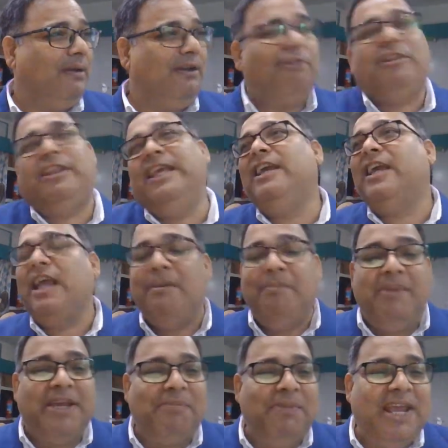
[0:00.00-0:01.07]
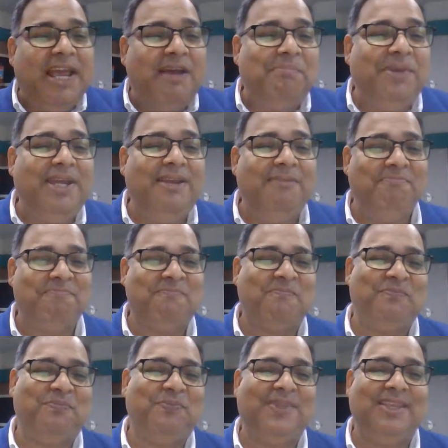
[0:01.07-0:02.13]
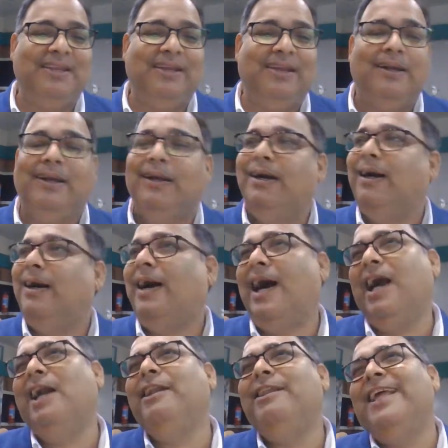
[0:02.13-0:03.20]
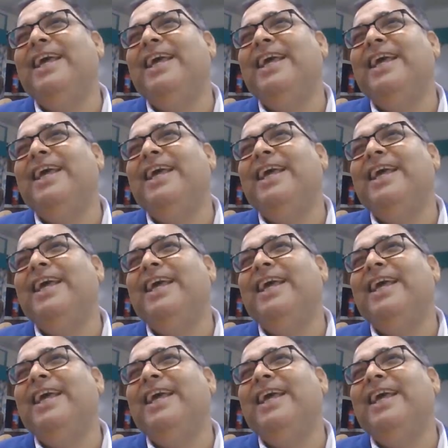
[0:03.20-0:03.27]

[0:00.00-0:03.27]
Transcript: nothing can make me happy. And